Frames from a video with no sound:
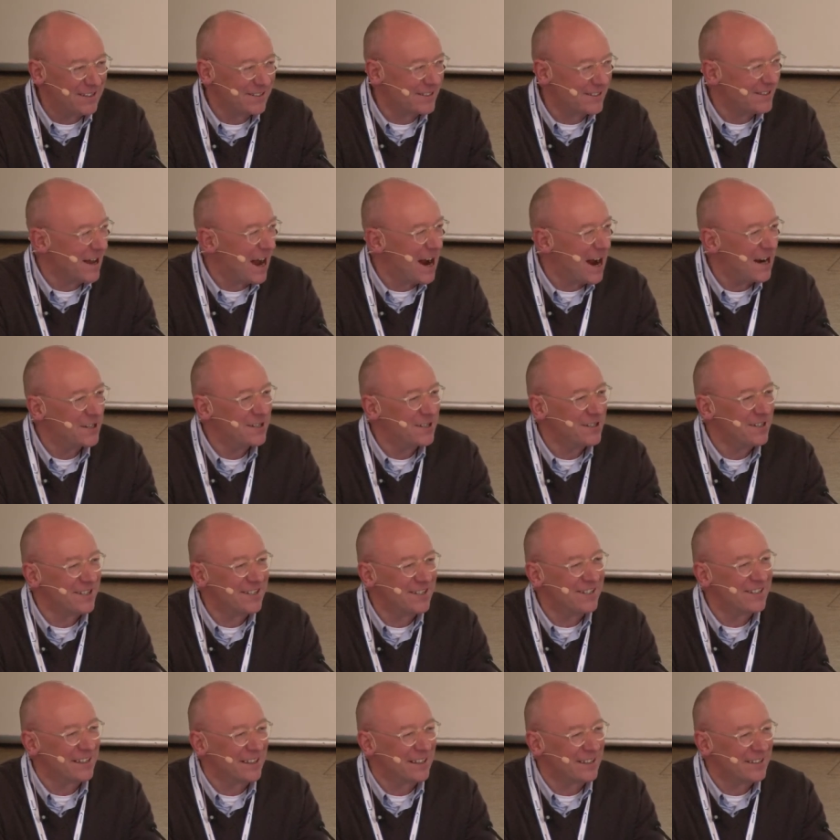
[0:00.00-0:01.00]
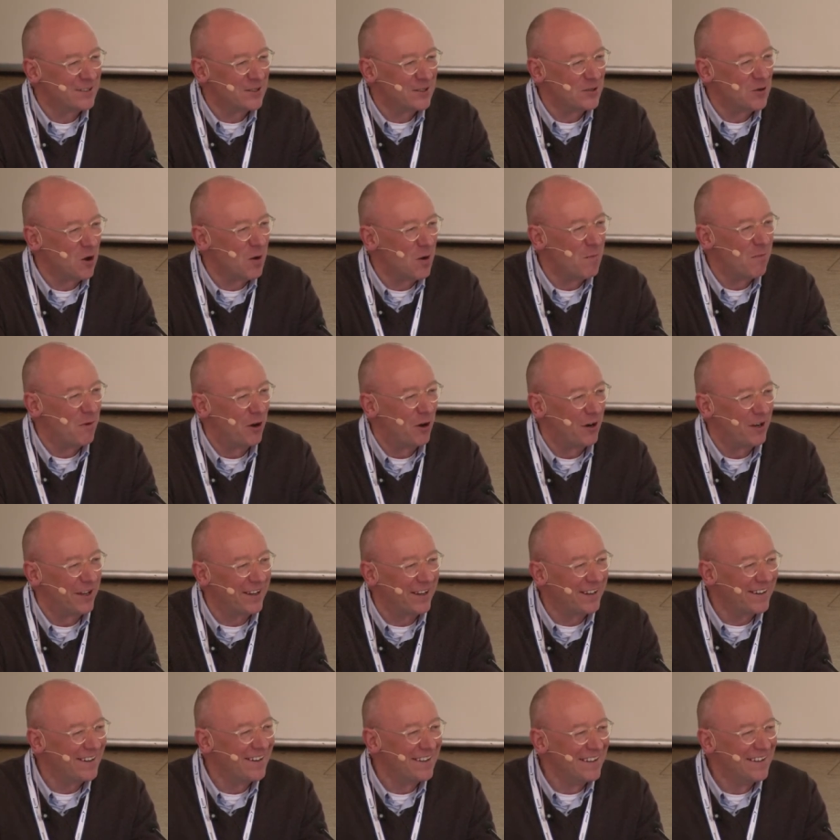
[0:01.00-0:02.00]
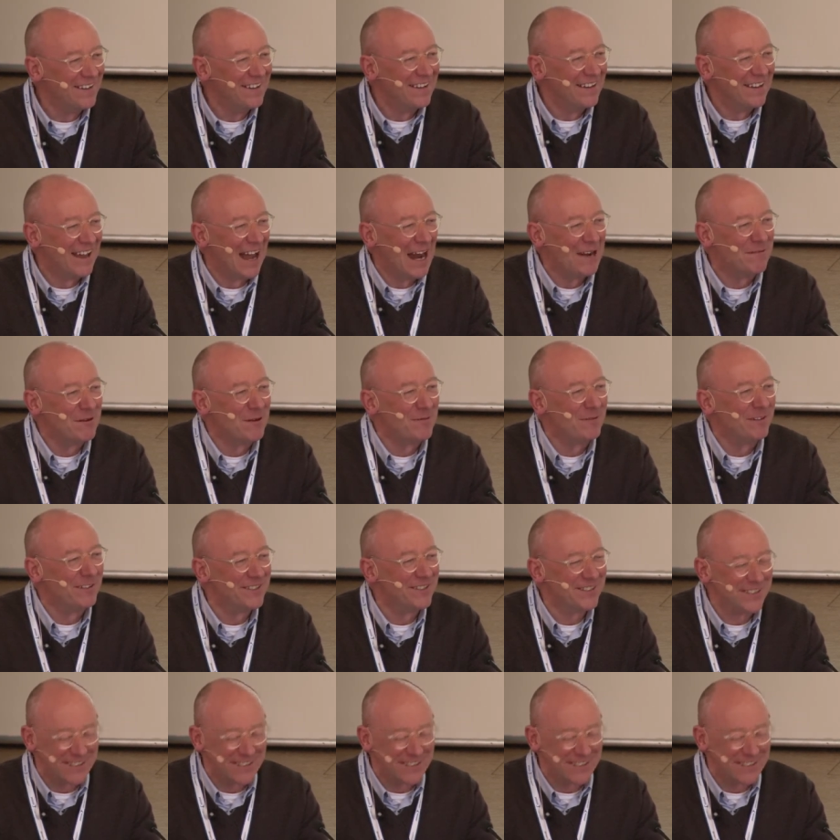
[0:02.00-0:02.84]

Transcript: is an artist in snowboarding, and we will